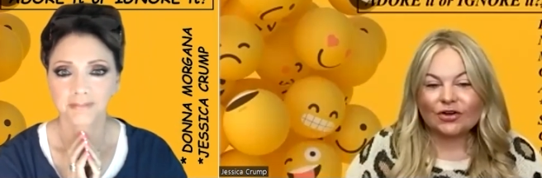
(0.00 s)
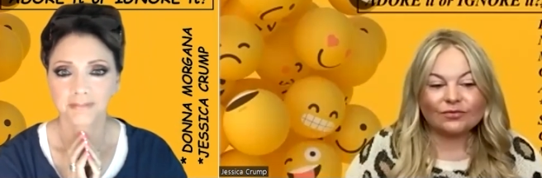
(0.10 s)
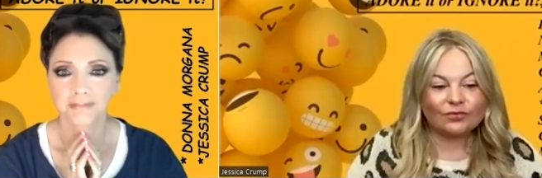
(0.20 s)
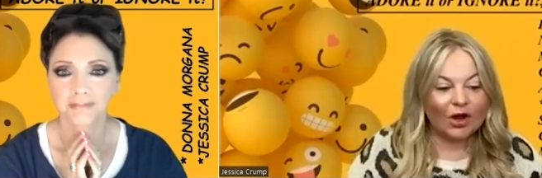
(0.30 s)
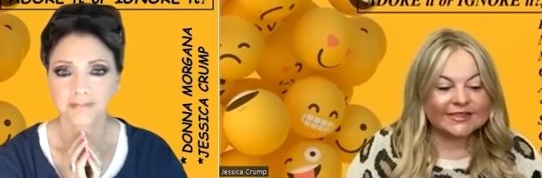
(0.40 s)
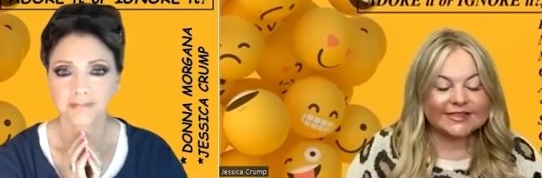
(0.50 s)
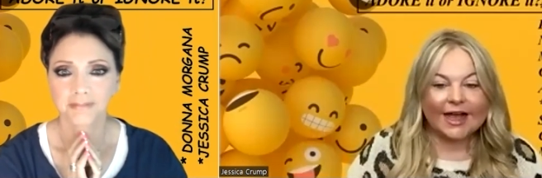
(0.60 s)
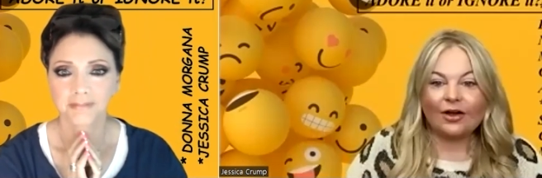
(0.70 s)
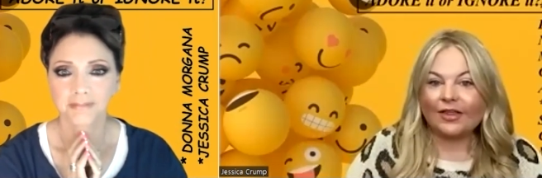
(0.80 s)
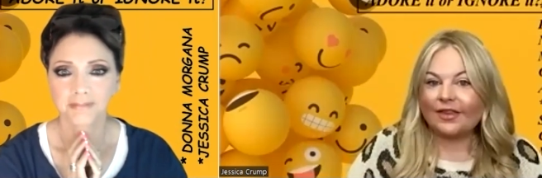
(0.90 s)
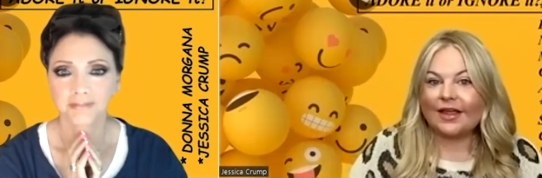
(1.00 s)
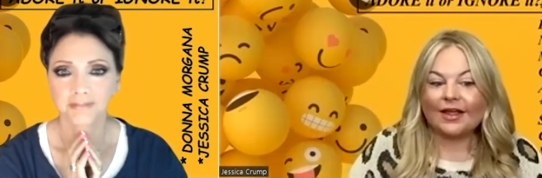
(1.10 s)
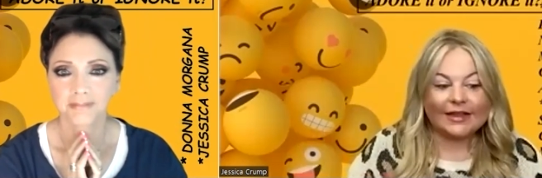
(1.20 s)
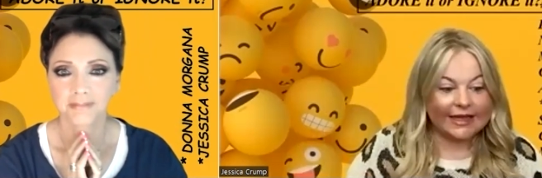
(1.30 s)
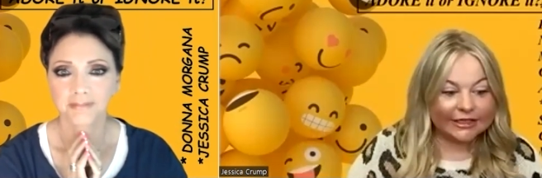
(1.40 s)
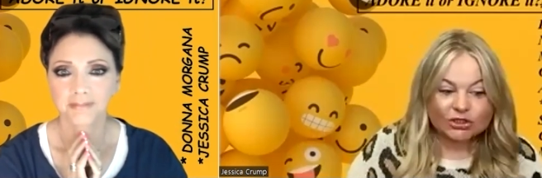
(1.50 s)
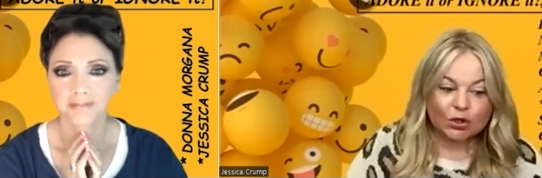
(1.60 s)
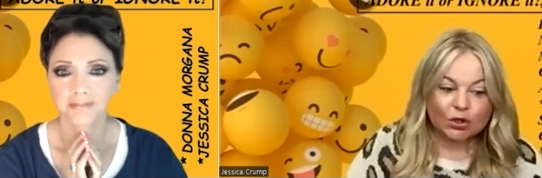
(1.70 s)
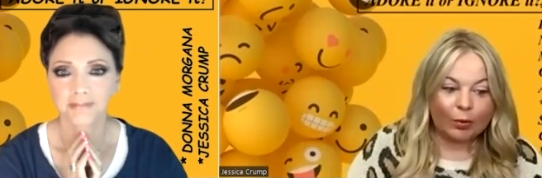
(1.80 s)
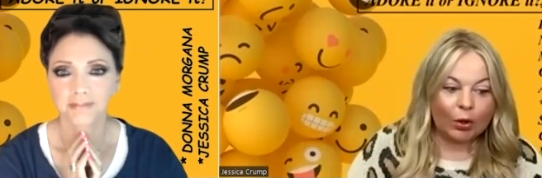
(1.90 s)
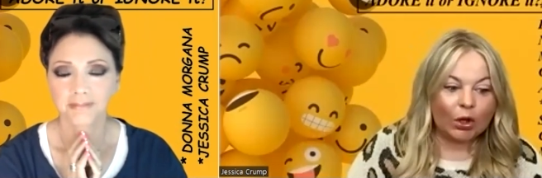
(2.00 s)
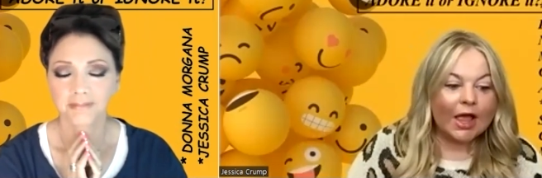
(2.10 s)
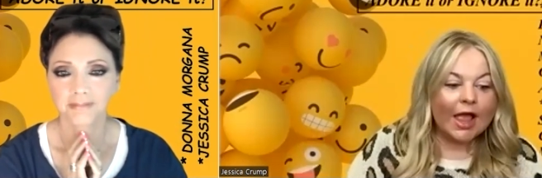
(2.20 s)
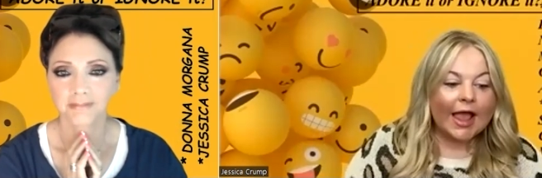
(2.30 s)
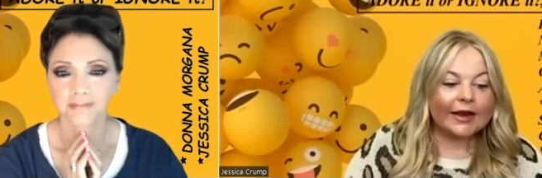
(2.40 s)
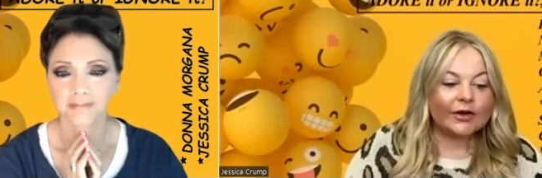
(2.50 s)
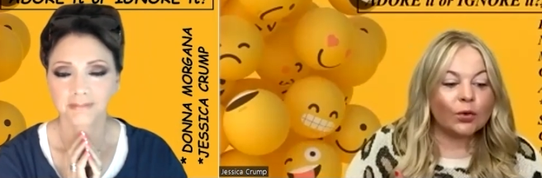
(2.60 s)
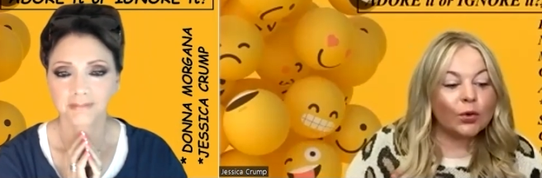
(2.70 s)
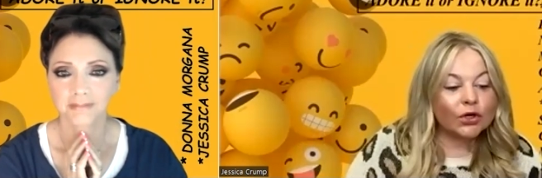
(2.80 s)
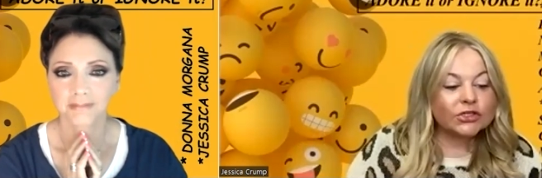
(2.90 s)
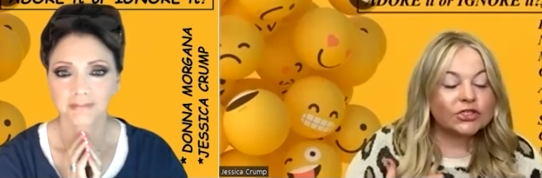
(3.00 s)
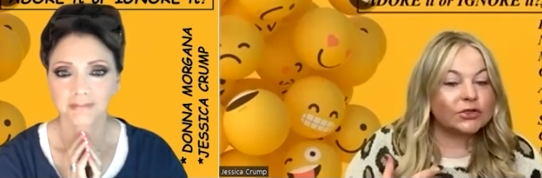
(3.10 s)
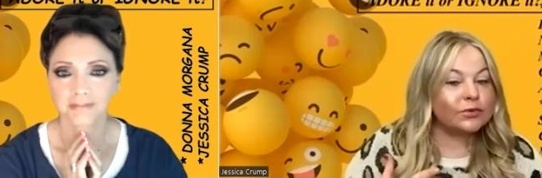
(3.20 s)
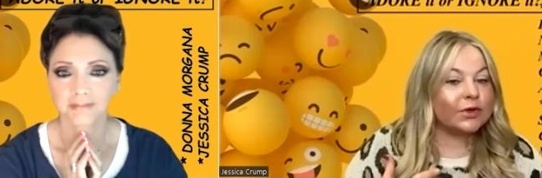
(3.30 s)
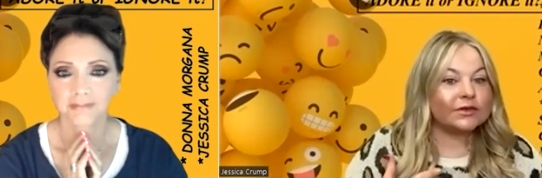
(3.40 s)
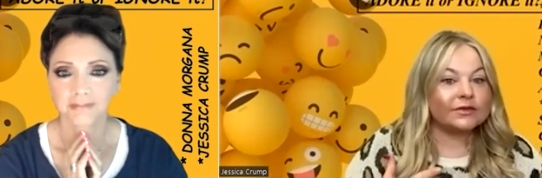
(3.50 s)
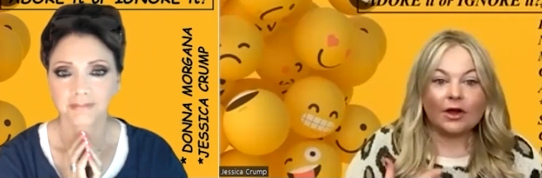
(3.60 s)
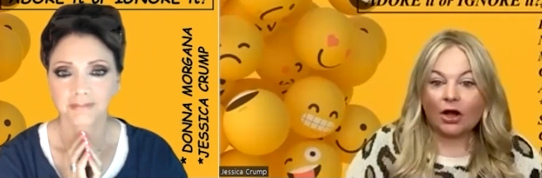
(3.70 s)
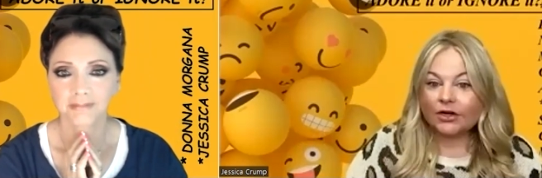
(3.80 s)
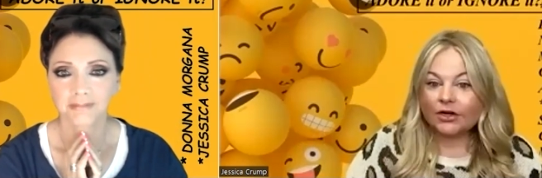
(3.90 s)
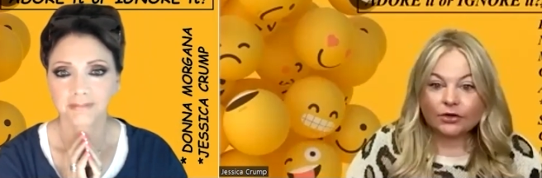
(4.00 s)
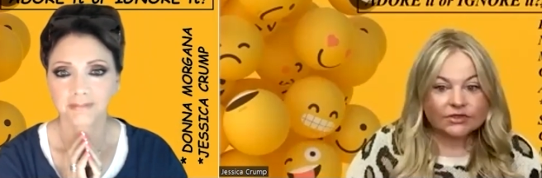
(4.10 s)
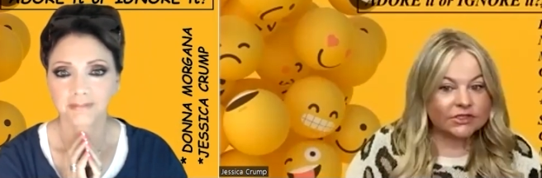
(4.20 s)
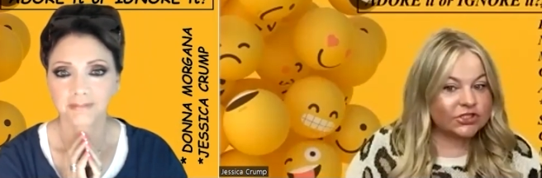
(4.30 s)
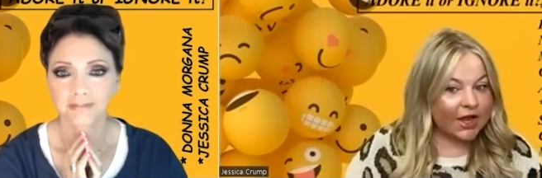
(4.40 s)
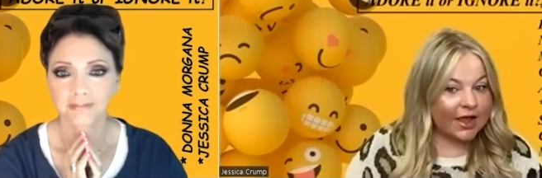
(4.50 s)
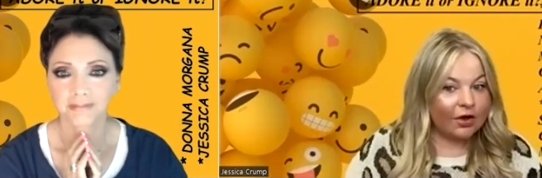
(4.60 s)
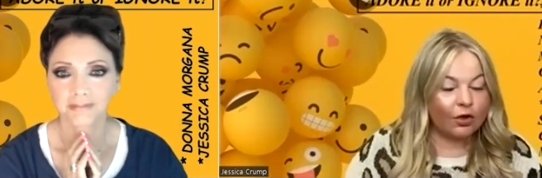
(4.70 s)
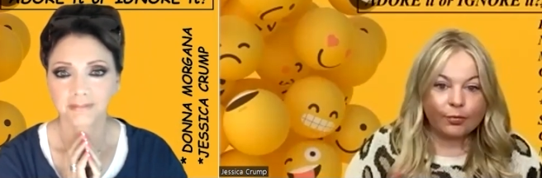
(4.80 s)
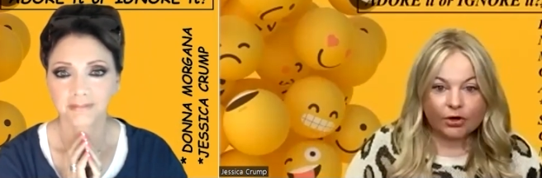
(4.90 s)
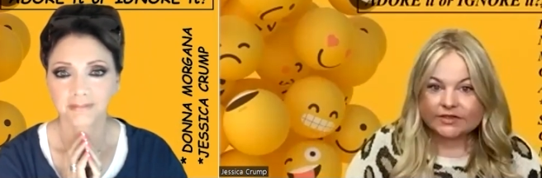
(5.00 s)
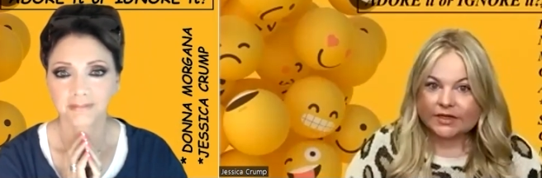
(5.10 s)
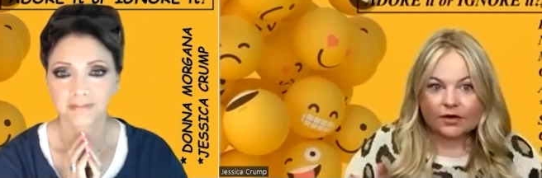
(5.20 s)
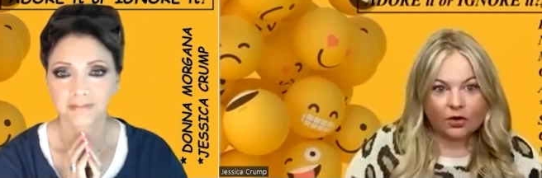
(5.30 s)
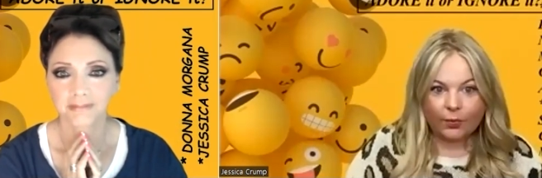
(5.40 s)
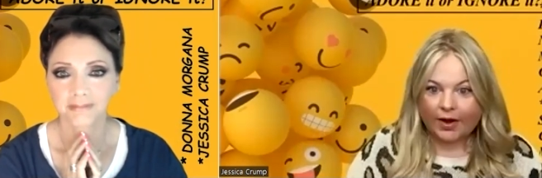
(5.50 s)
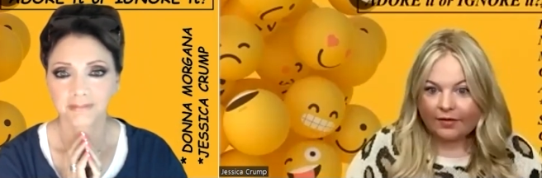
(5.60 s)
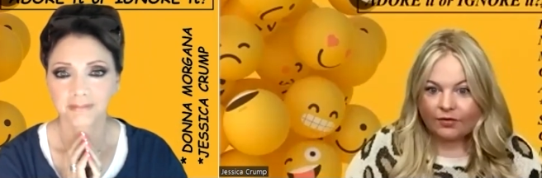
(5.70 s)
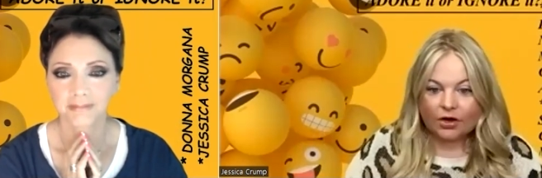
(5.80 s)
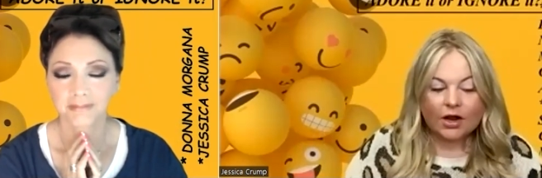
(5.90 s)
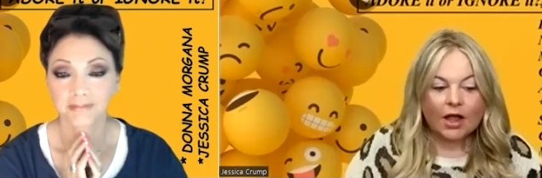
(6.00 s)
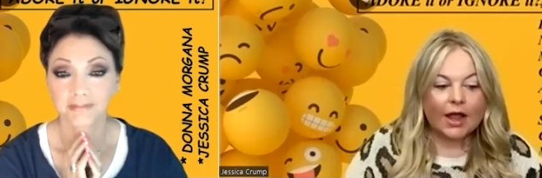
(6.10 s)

Speaker 1: runs out and they get in trouble and in order to not go to jail or prison or whatever